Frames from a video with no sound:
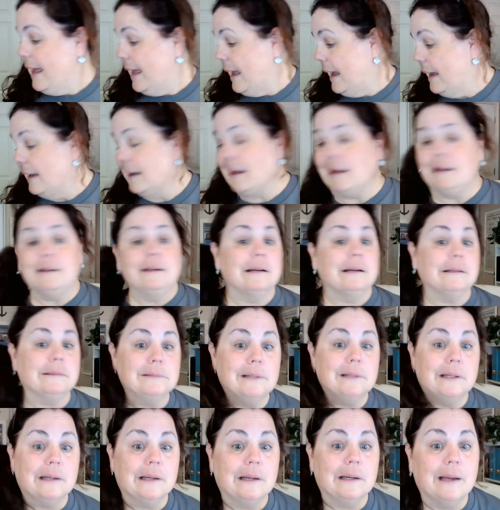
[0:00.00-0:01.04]
And I know
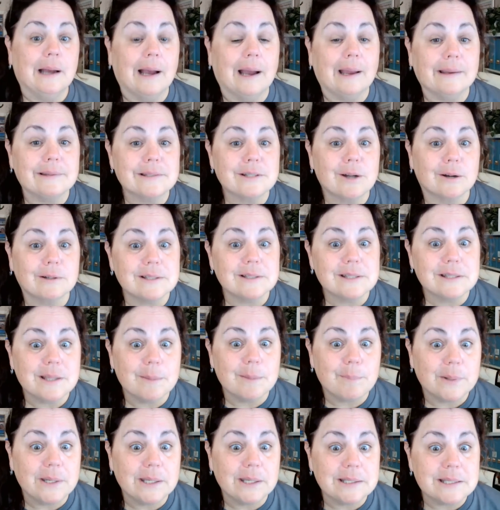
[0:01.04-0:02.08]
I started
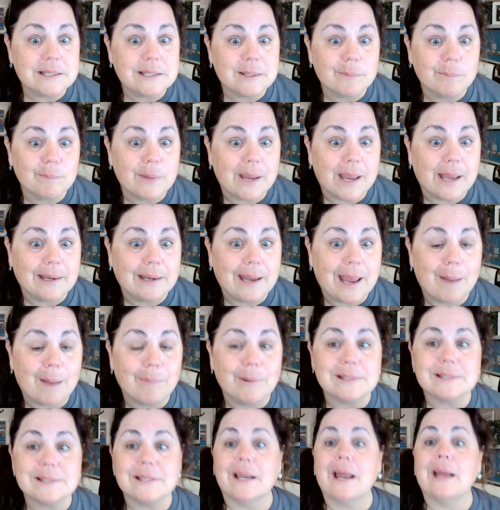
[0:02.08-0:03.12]
slipping into some bad
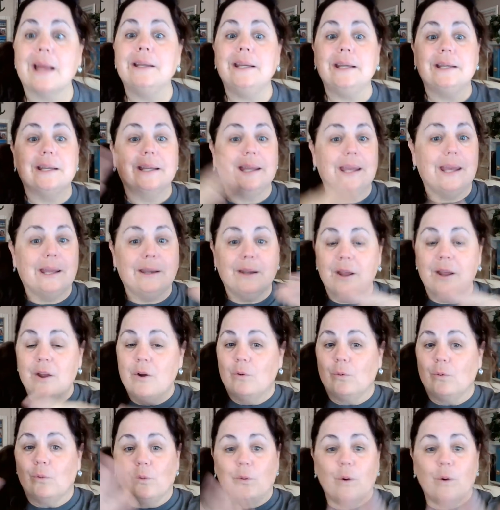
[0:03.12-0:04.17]
habits and I need to get
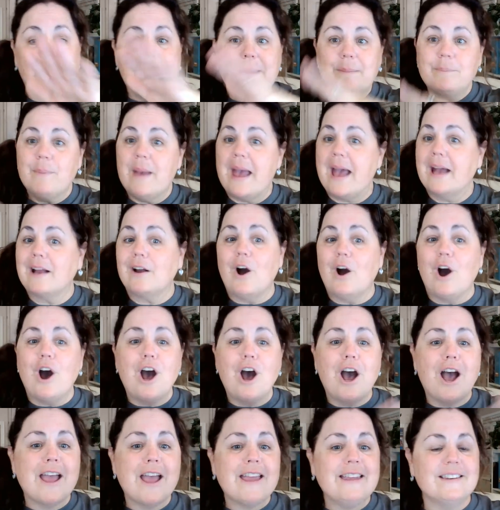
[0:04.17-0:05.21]
right back
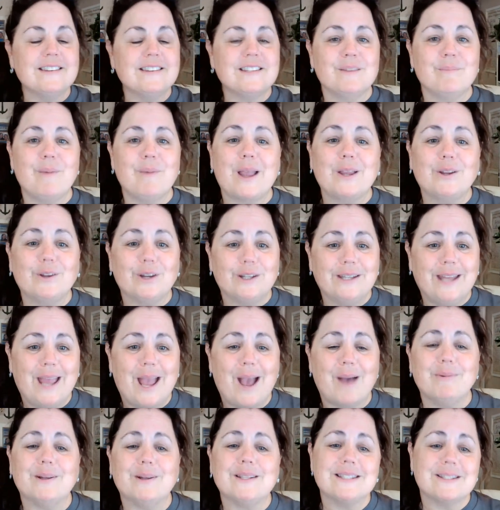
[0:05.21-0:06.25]
on to my good
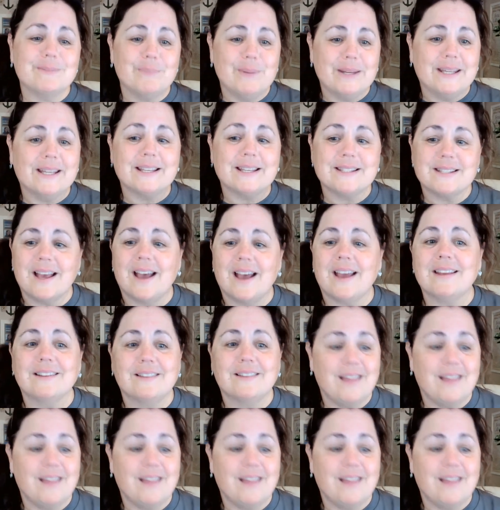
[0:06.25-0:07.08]
habits because I'd